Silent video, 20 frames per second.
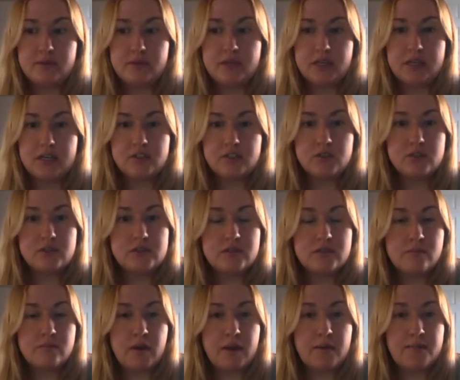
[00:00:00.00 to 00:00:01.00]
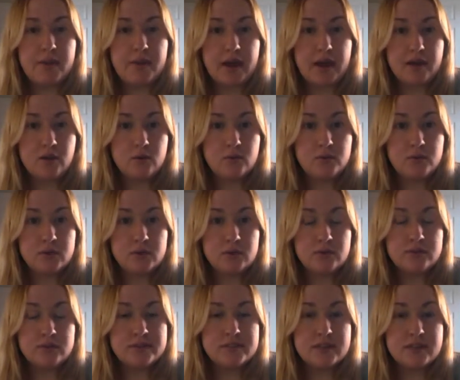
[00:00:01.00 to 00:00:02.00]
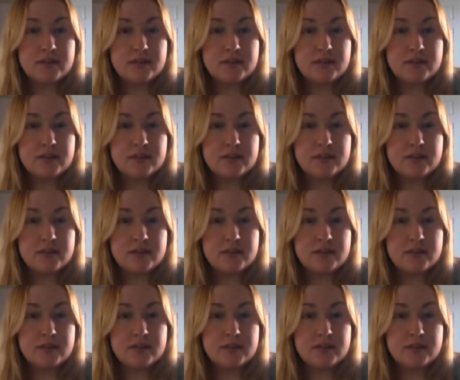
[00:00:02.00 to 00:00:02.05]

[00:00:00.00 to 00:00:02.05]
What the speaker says: would like to see my battle wounds,